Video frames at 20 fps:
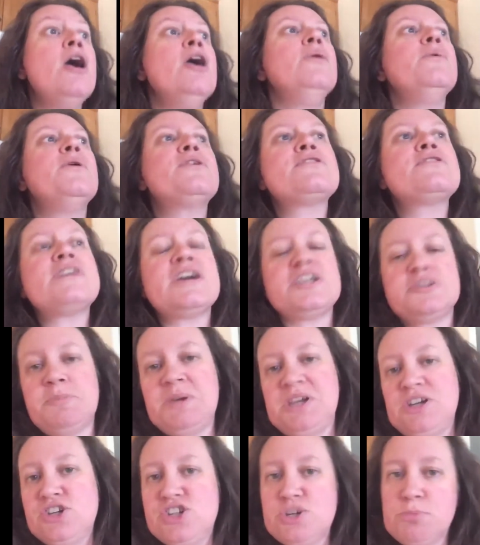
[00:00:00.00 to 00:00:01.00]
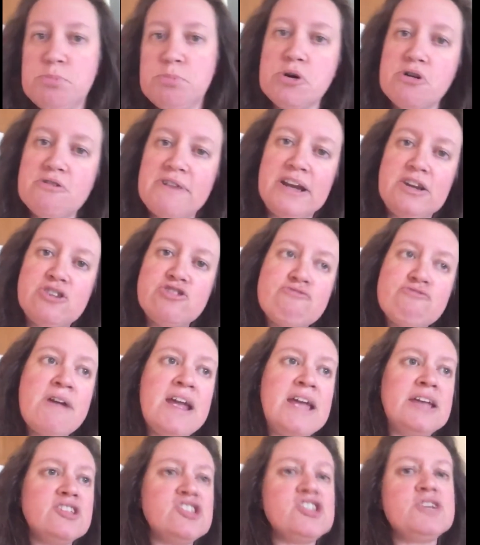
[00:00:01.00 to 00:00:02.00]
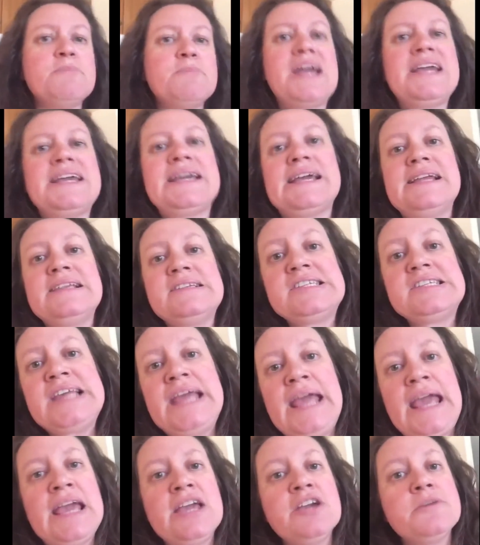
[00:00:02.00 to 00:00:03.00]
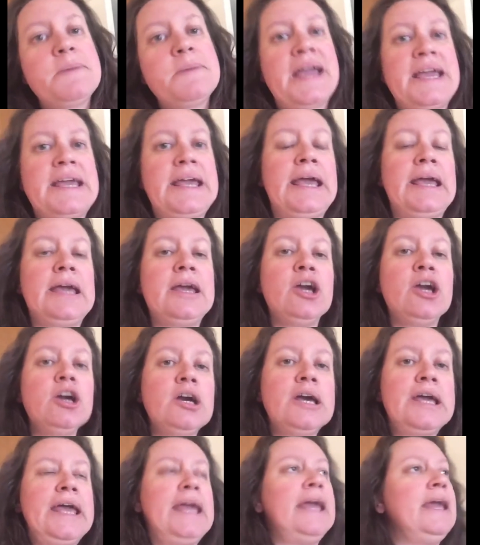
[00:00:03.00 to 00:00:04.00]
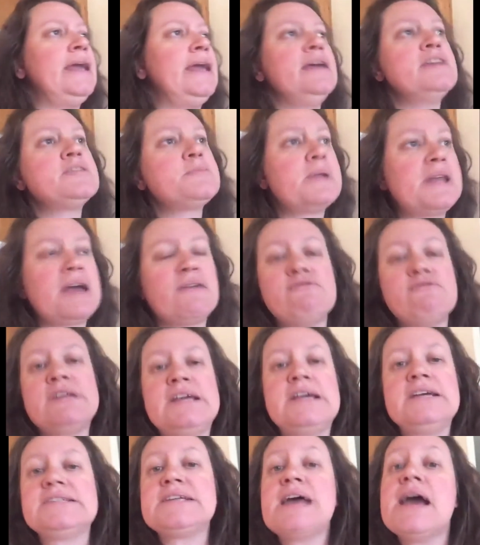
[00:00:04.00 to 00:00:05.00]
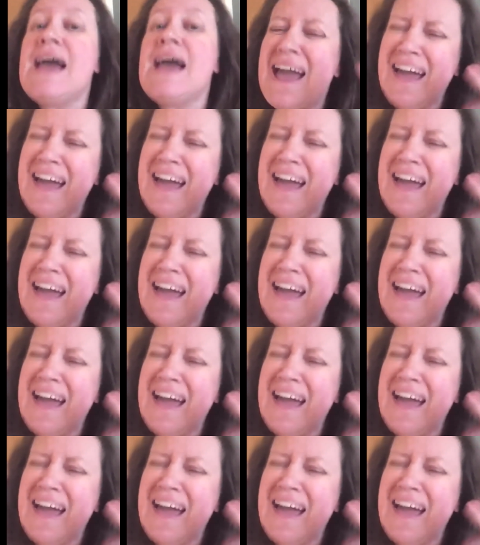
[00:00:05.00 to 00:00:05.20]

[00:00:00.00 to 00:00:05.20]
Whether that's because you're pouring drinks, you're making tea, you're baking cookies, whatever it is.